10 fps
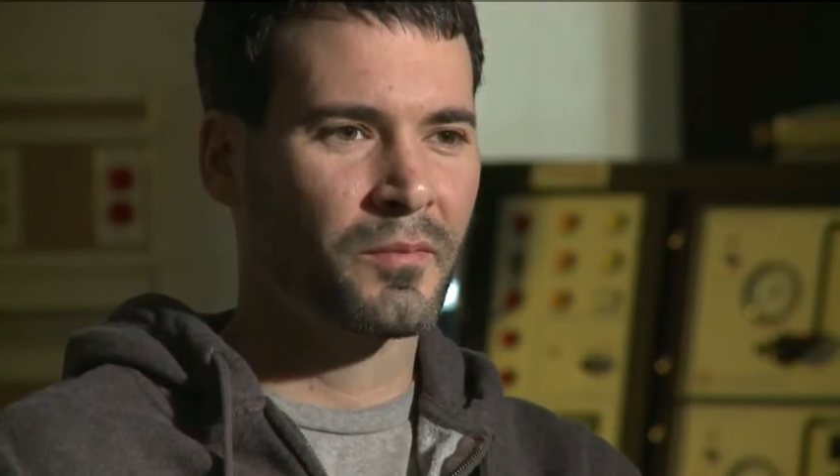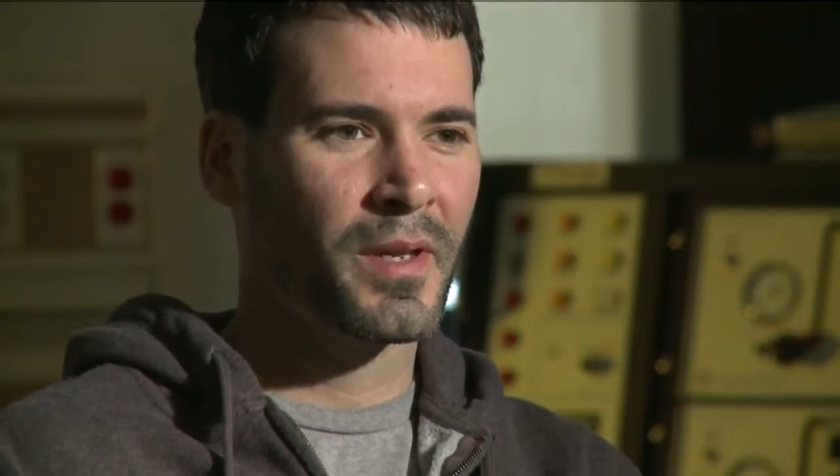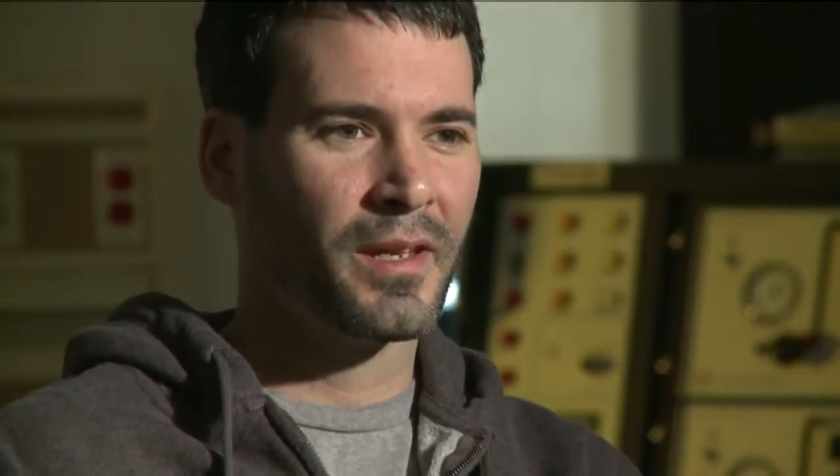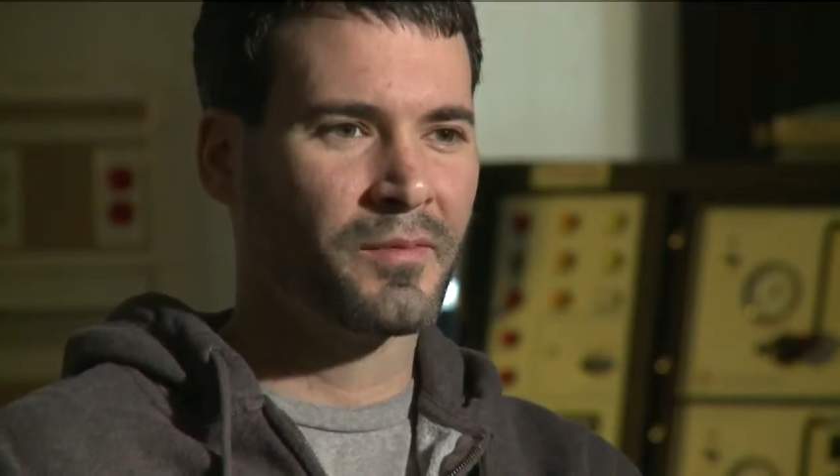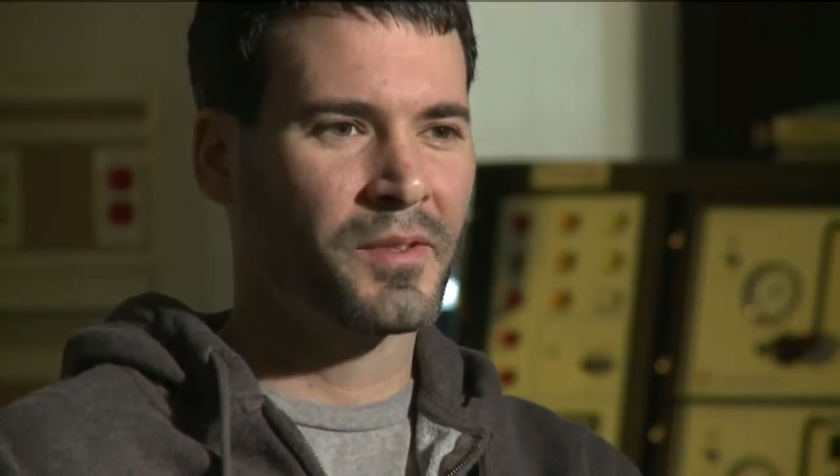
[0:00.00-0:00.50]

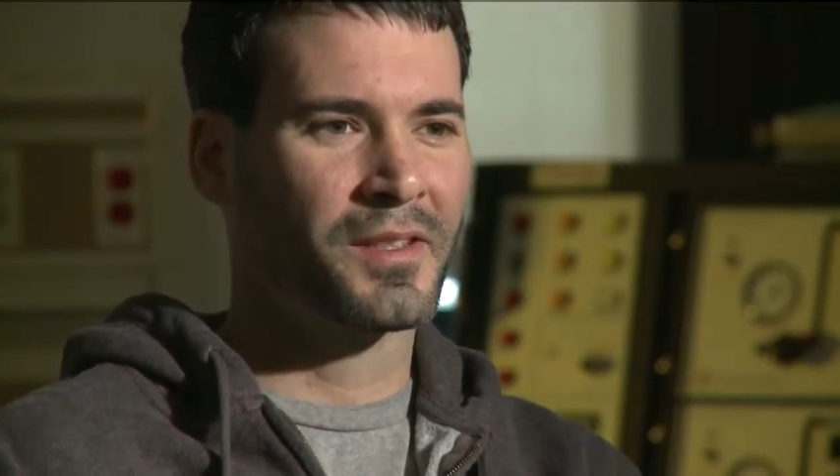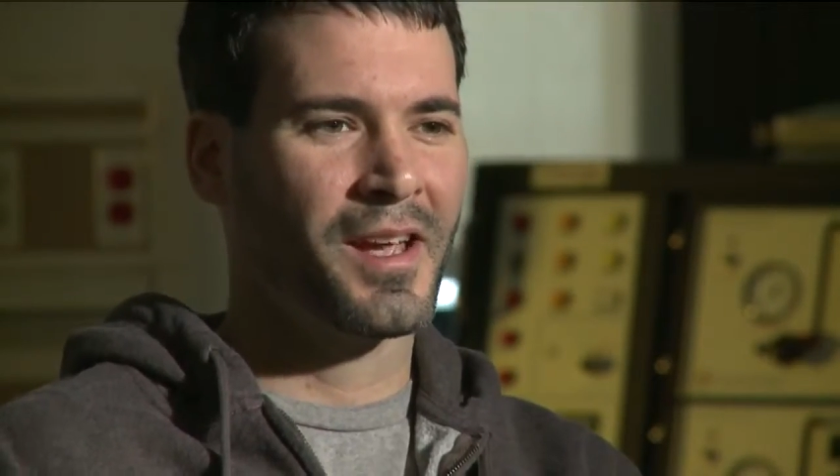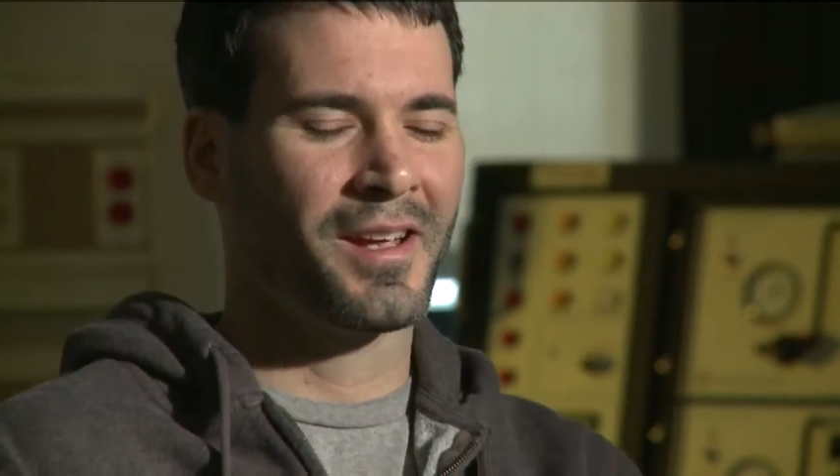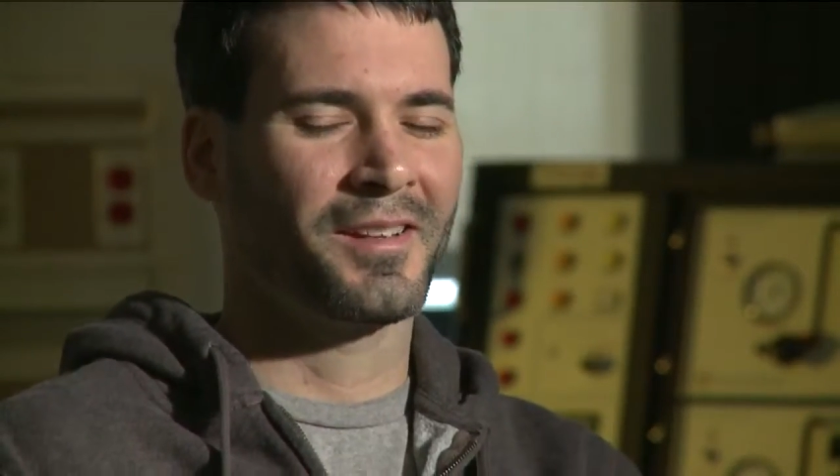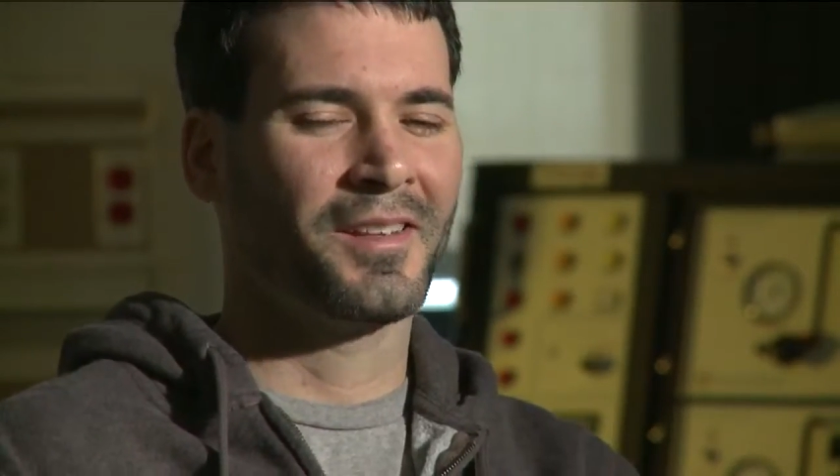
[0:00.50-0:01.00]
me
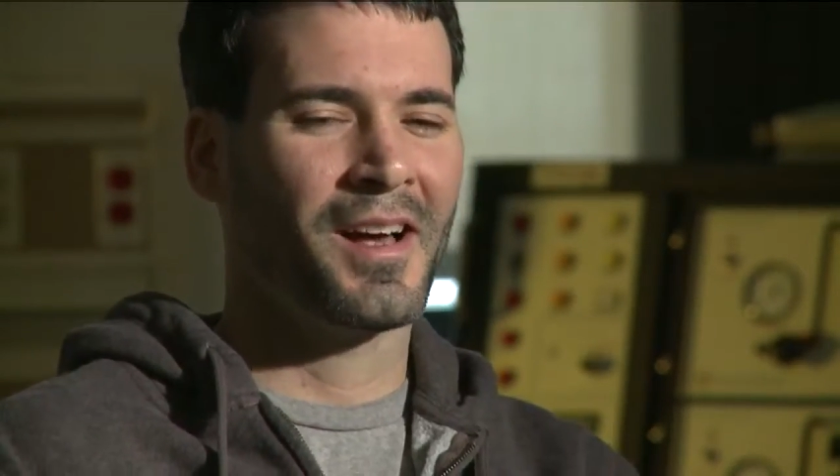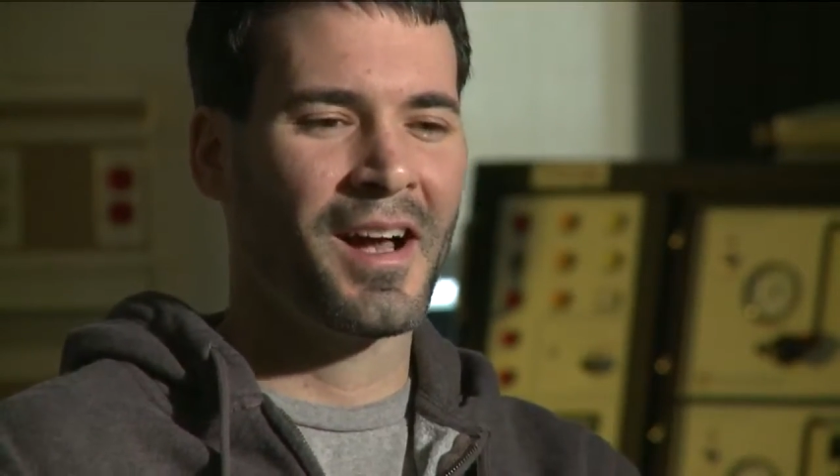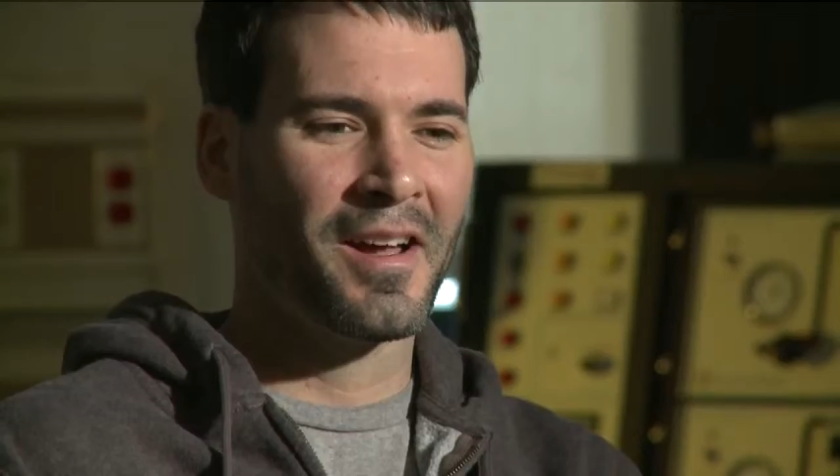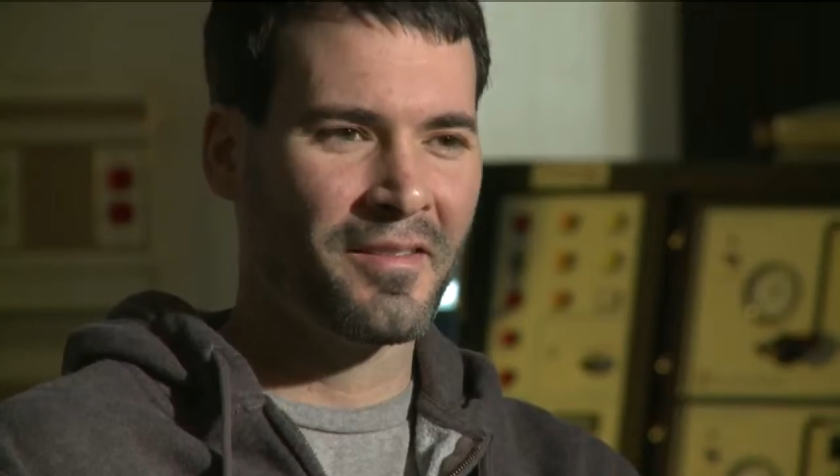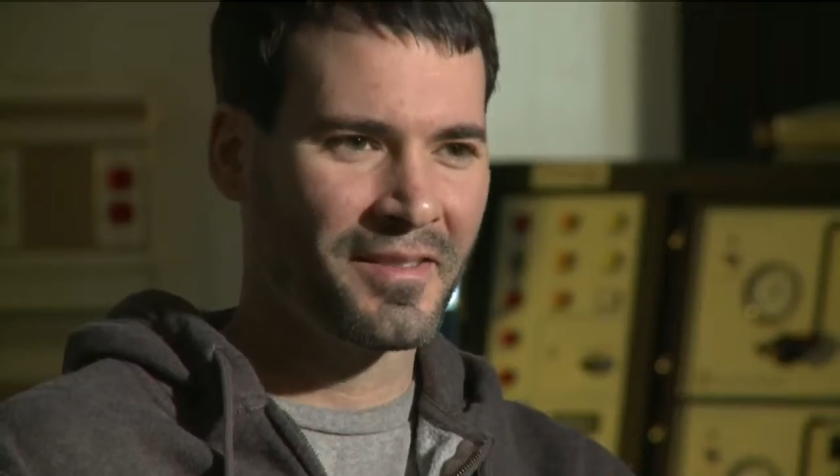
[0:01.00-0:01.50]
staying
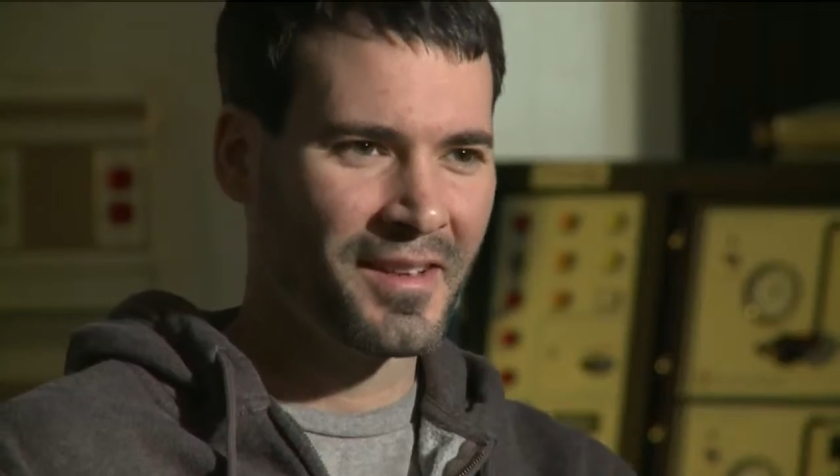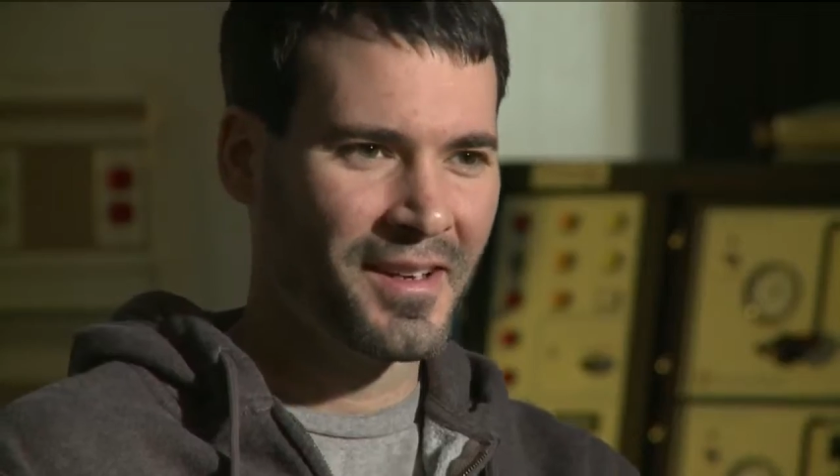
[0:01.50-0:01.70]
alive.